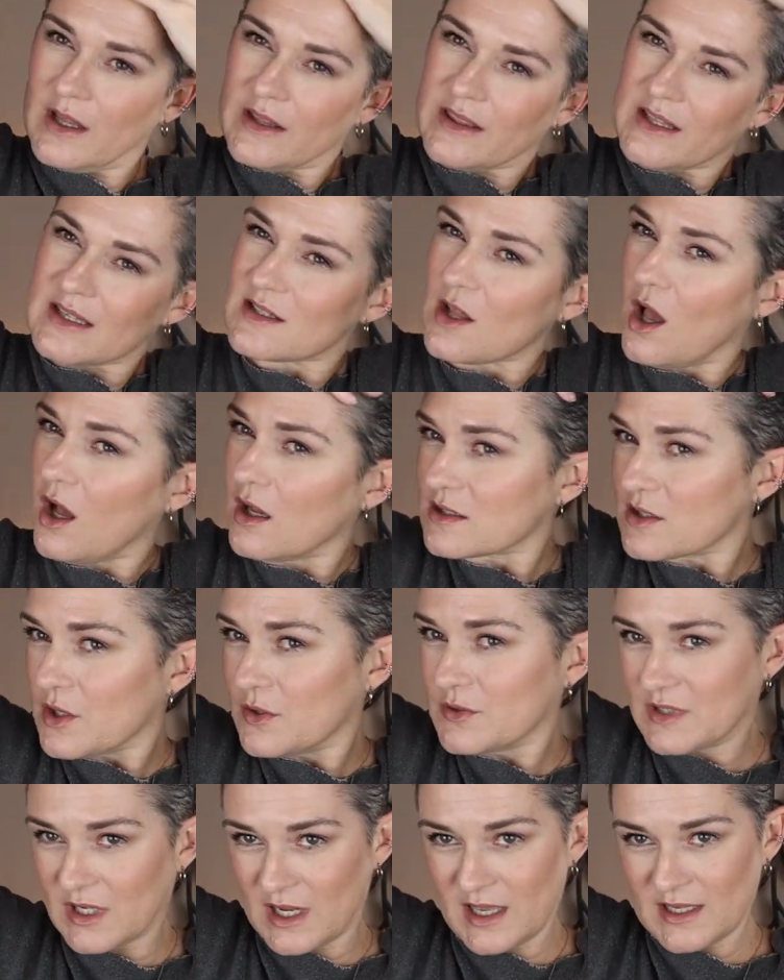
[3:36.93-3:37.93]
This
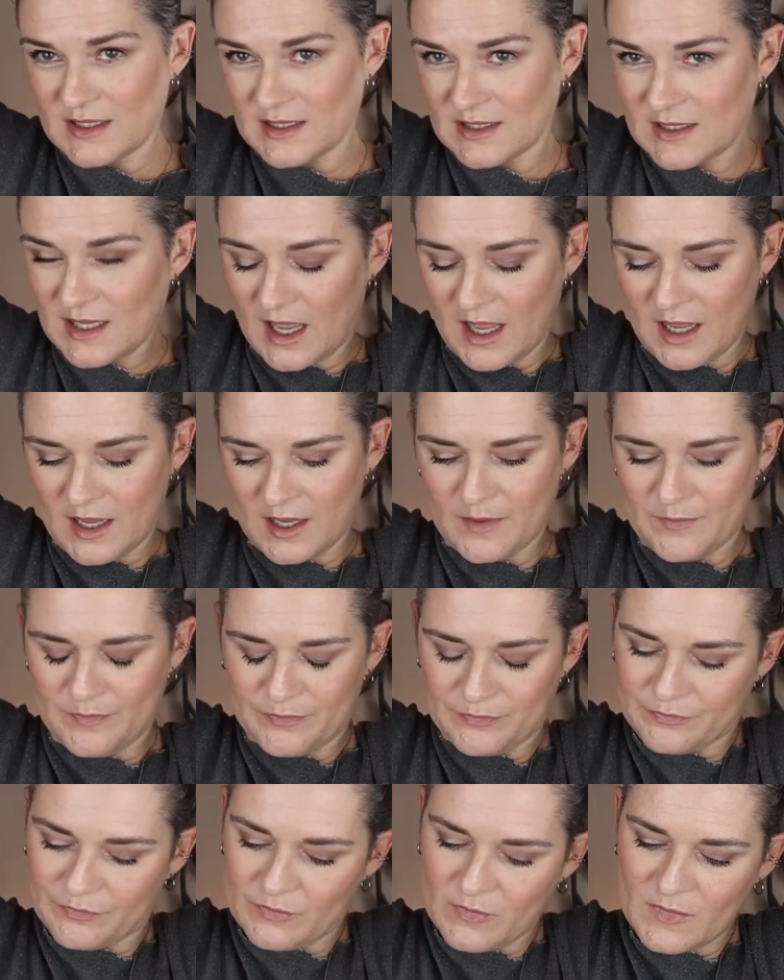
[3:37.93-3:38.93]
also does,
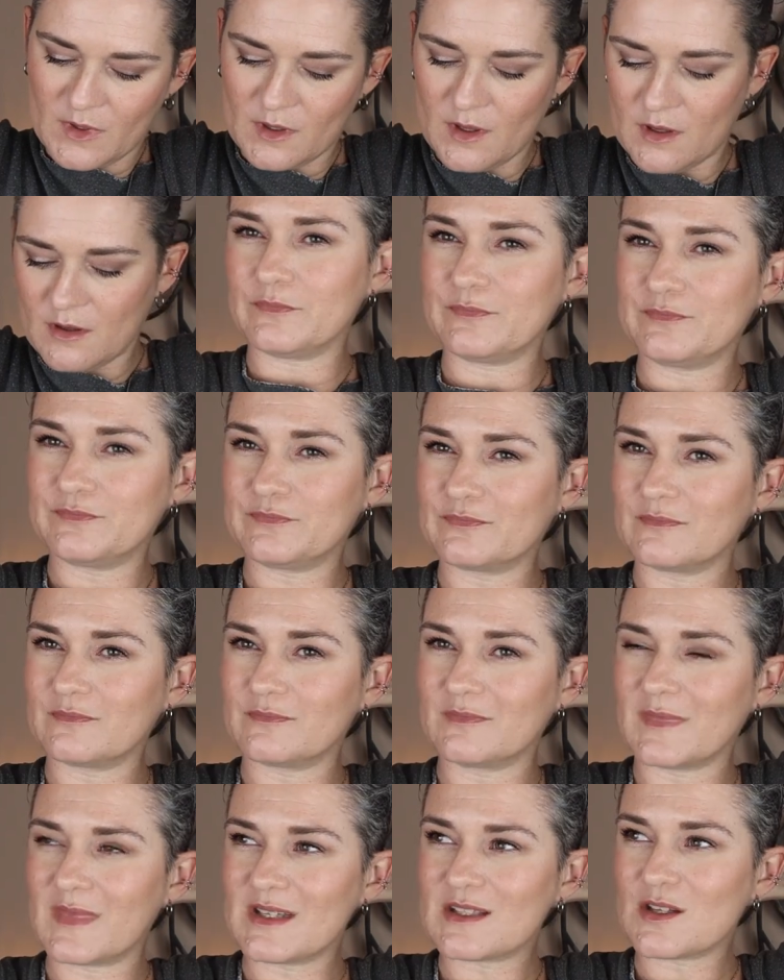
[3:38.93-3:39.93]
um,
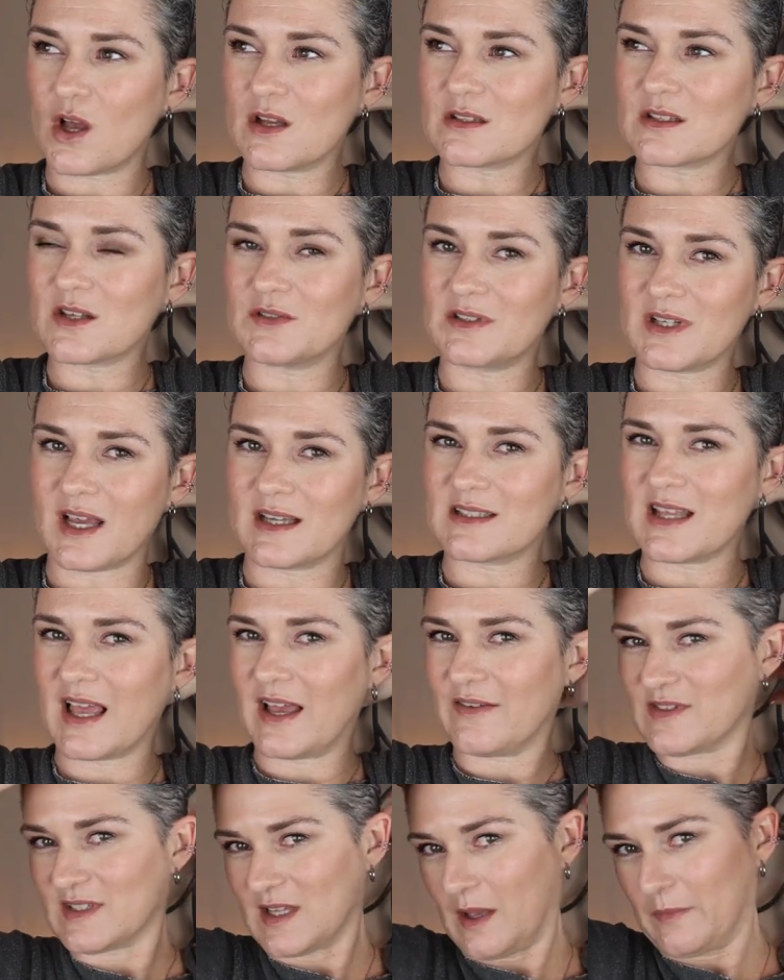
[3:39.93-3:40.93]
this also does
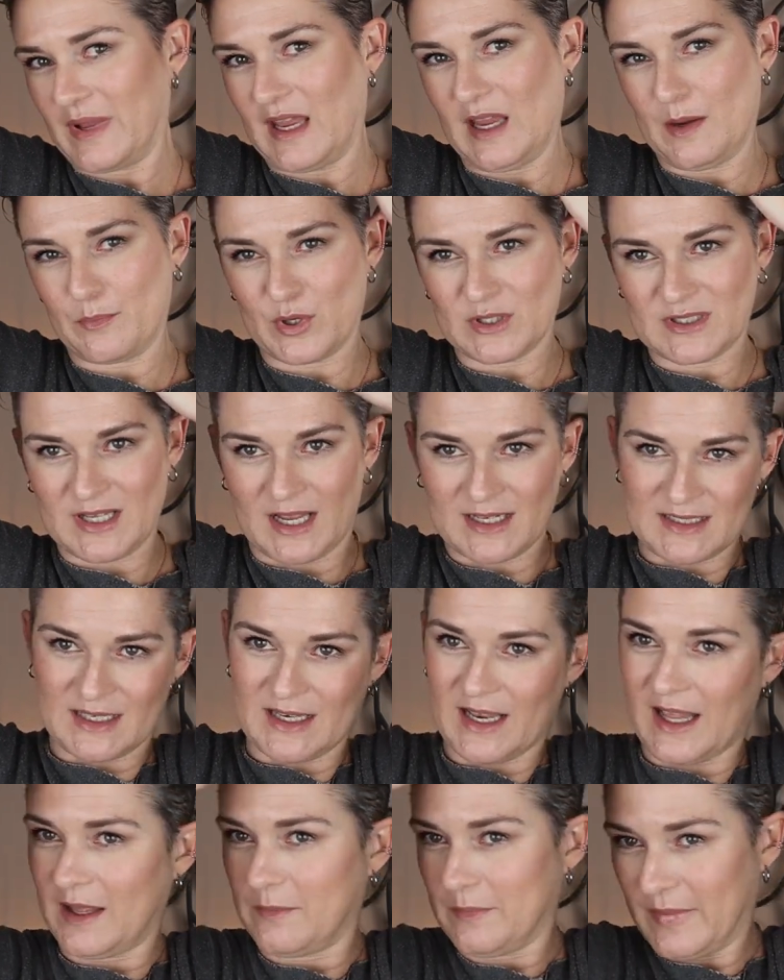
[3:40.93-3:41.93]
have some heat
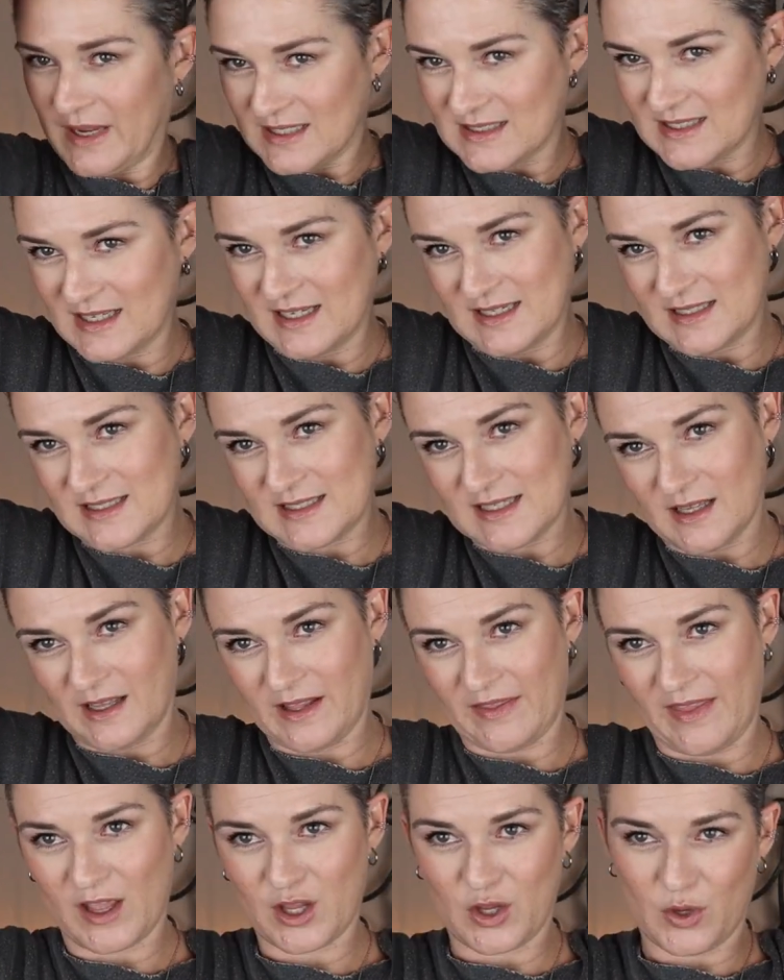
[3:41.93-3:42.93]
protectant in because it is
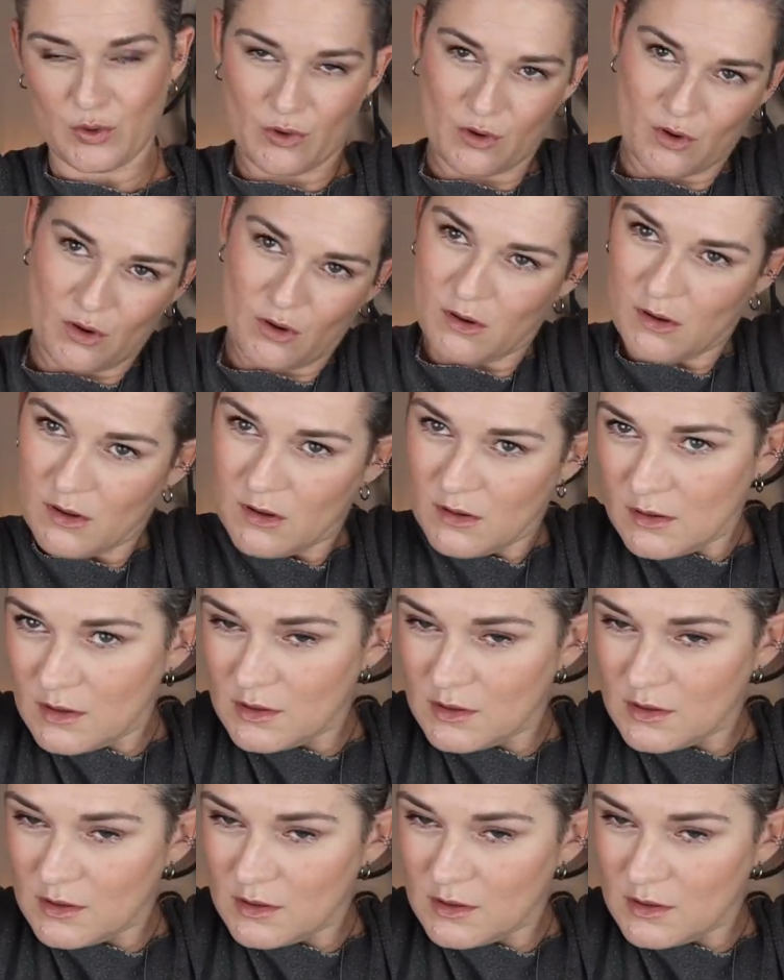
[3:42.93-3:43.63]
sealing that cuticle.